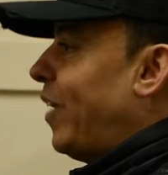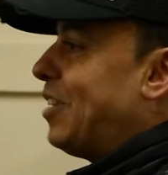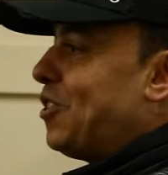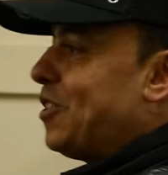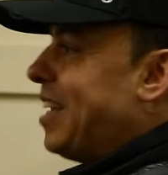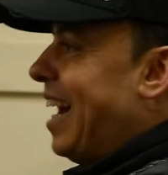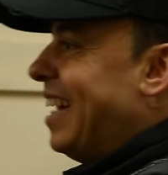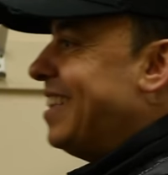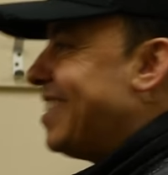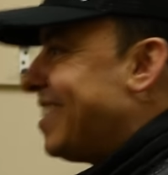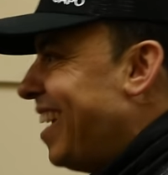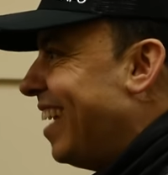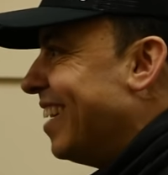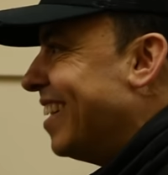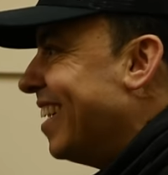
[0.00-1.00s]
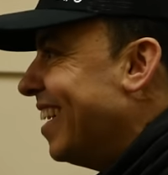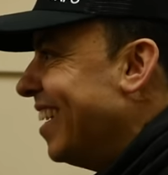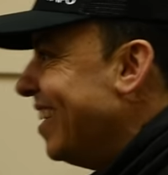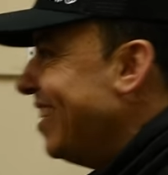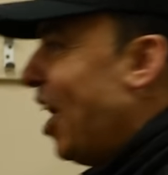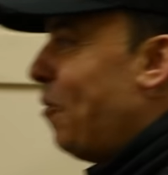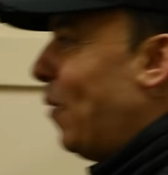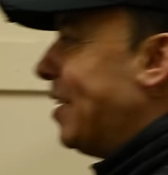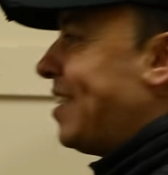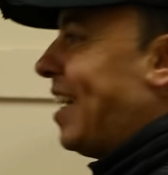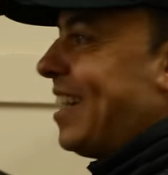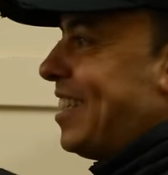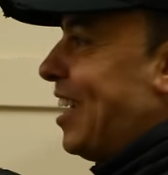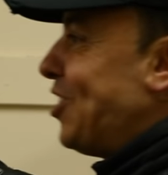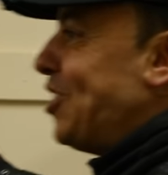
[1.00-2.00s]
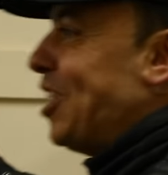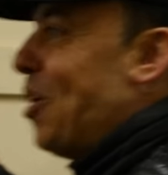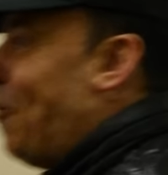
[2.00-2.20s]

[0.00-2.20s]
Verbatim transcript: had your day in the sun. No one takes that shit